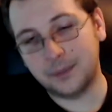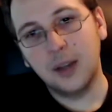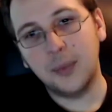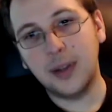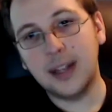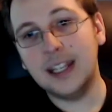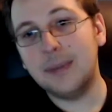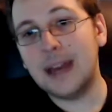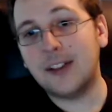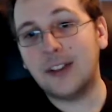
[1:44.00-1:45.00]
but then he
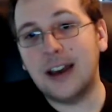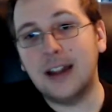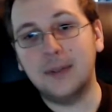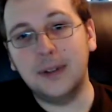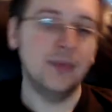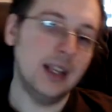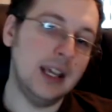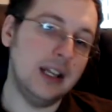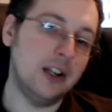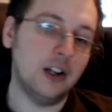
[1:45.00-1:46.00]
backs out of it,
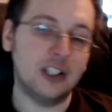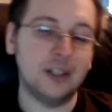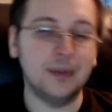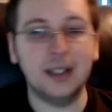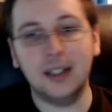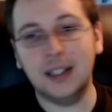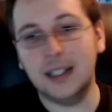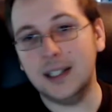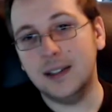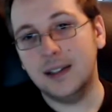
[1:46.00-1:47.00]
and
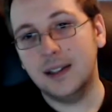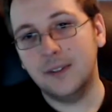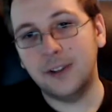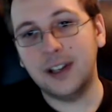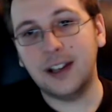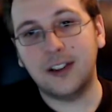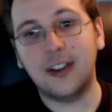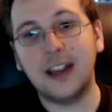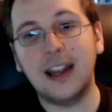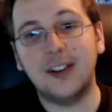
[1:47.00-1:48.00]
ultimately Phoenix
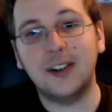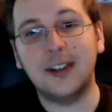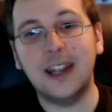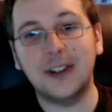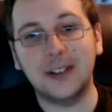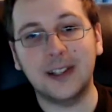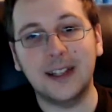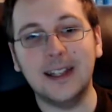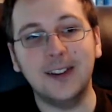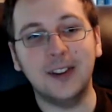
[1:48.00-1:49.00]
decides to take her
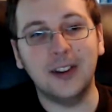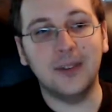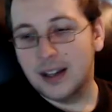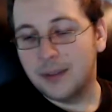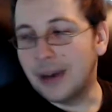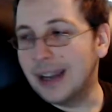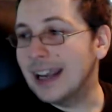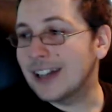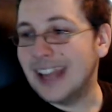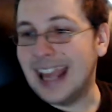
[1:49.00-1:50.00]
case, and Maya
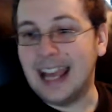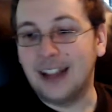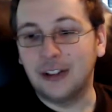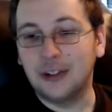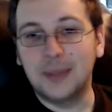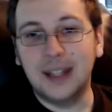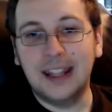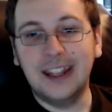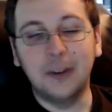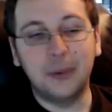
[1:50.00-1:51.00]
actually asks him to
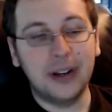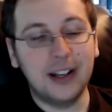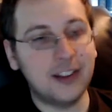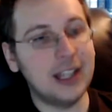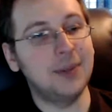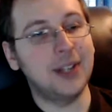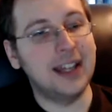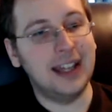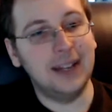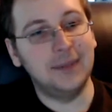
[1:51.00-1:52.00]
help her at the same
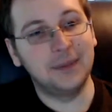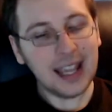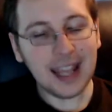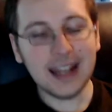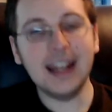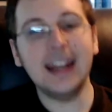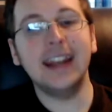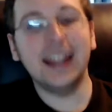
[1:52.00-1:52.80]
time. And then they